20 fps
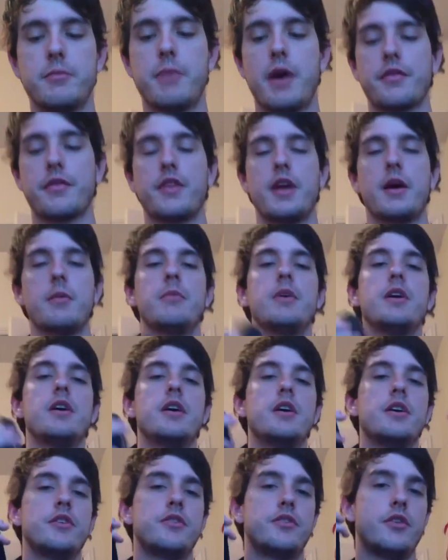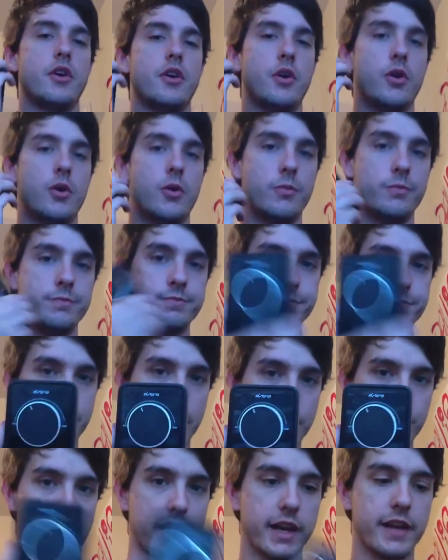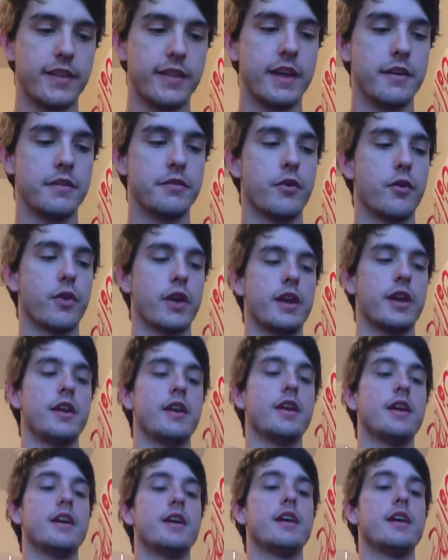about them, so that's why I got the A40.